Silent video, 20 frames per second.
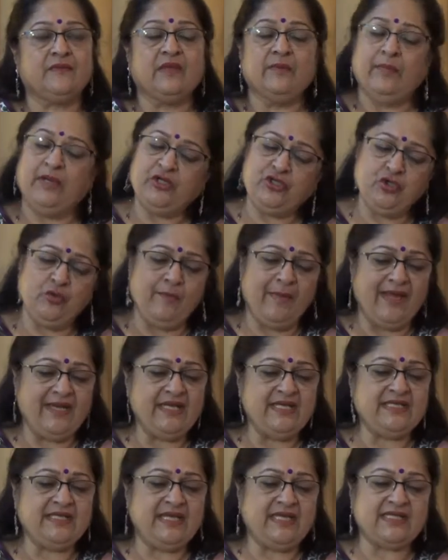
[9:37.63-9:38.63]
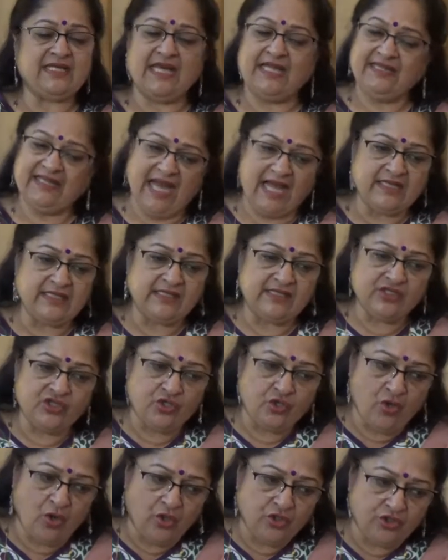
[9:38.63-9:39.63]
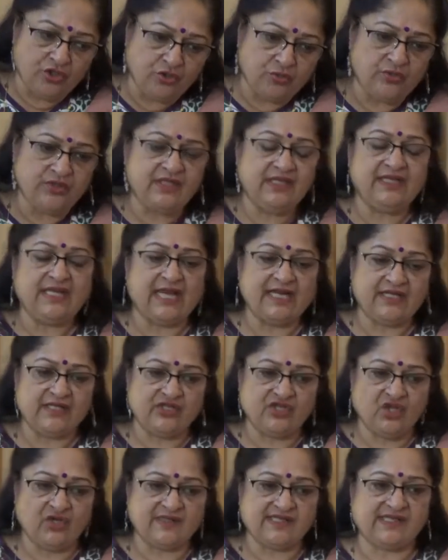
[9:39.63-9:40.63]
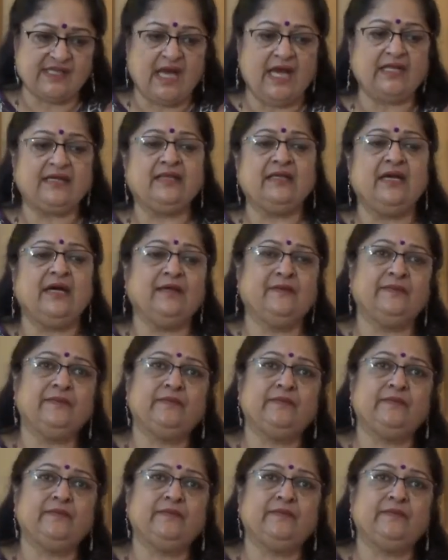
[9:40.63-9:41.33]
But you meditate, and that is your duty, that is your sadhana.